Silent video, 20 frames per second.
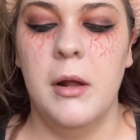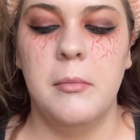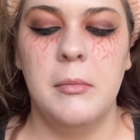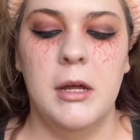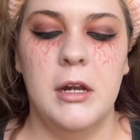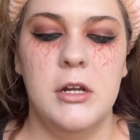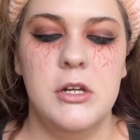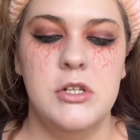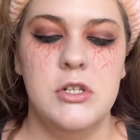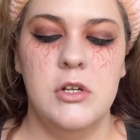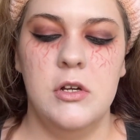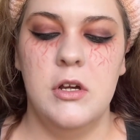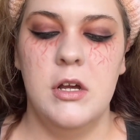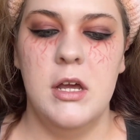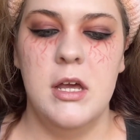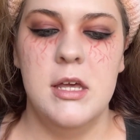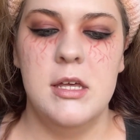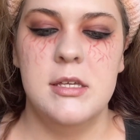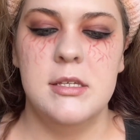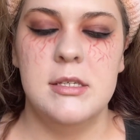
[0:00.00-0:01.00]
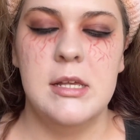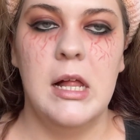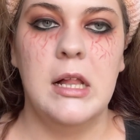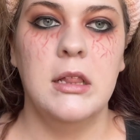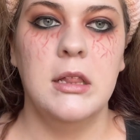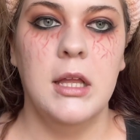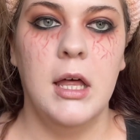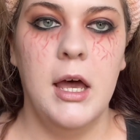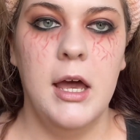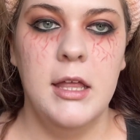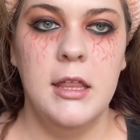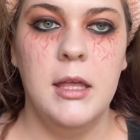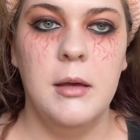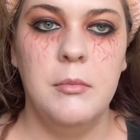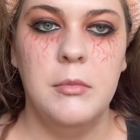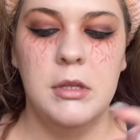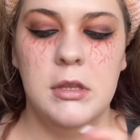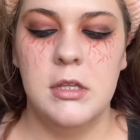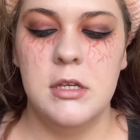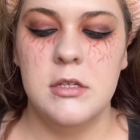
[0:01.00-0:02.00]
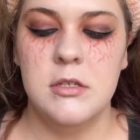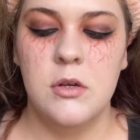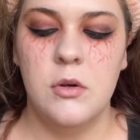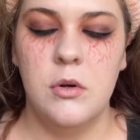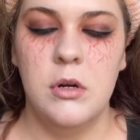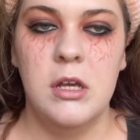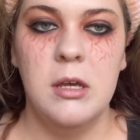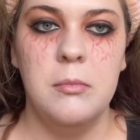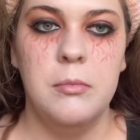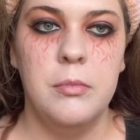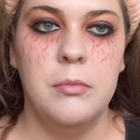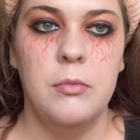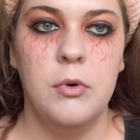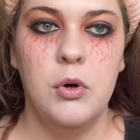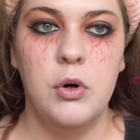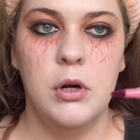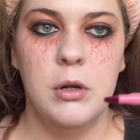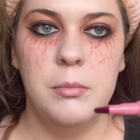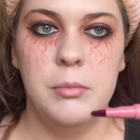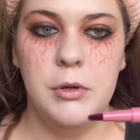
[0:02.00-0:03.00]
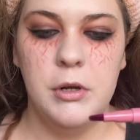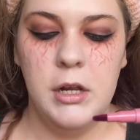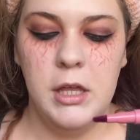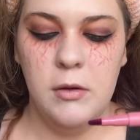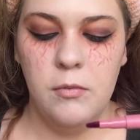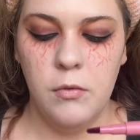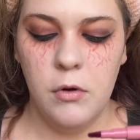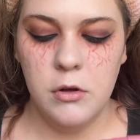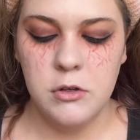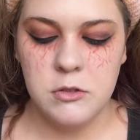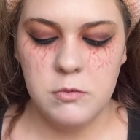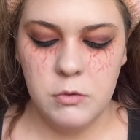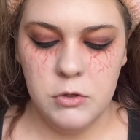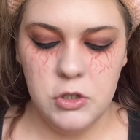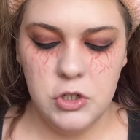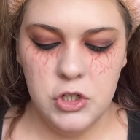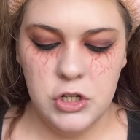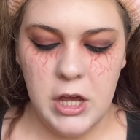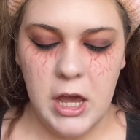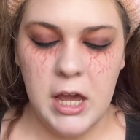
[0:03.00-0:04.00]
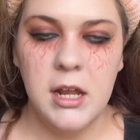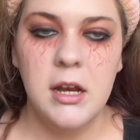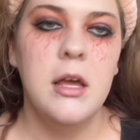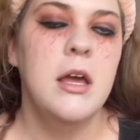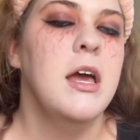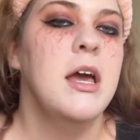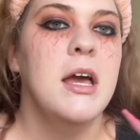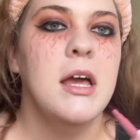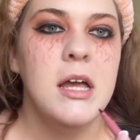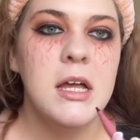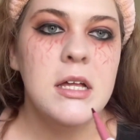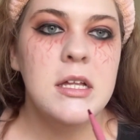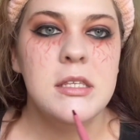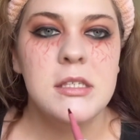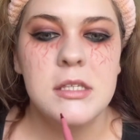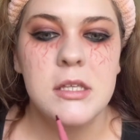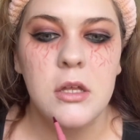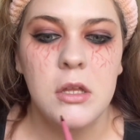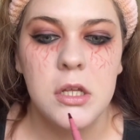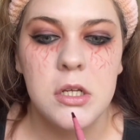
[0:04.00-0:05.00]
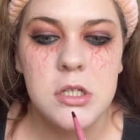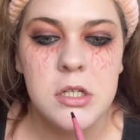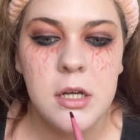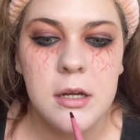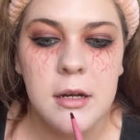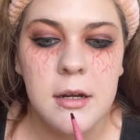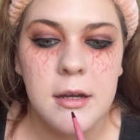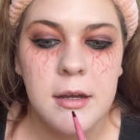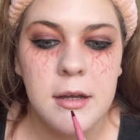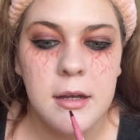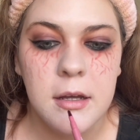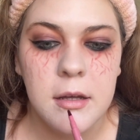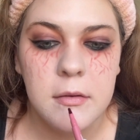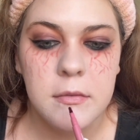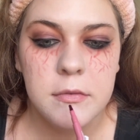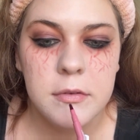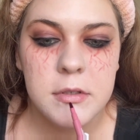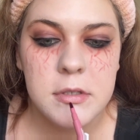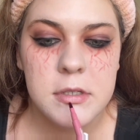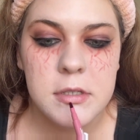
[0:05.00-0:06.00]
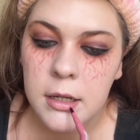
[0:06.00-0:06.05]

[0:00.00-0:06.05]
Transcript: gonna do is line them with this Huda Beauty Rosewood shade. It's the only shade I have.